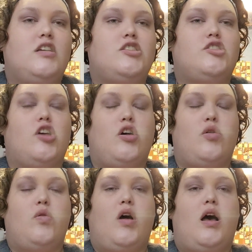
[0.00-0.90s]

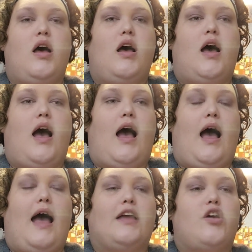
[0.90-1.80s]
So
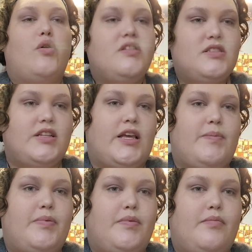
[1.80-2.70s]
I go to
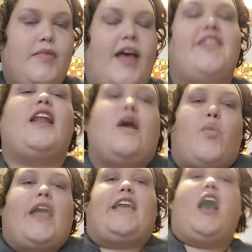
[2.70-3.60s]
sleep and then I
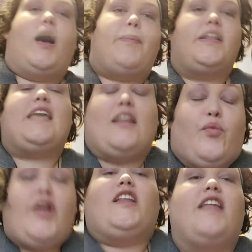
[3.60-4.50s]
wake up, like in
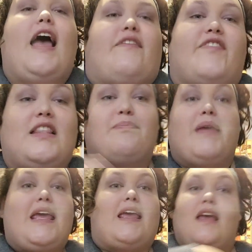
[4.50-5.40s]
real life.
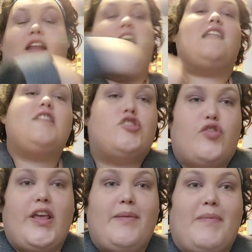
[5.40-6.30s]
Me, not the
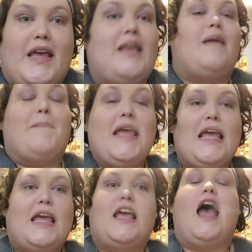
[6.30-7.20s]
dream
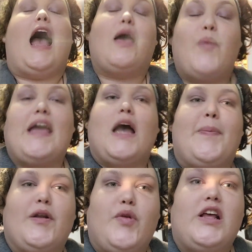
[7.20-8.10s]
me. I wake up
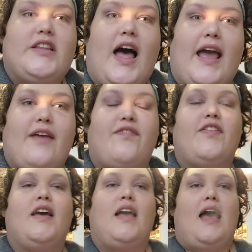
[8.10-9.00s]
in real life
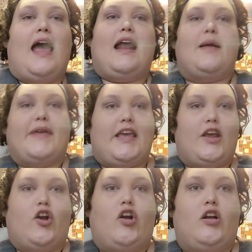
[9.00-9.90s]
and I'm
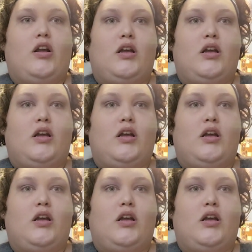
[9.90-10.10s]
here.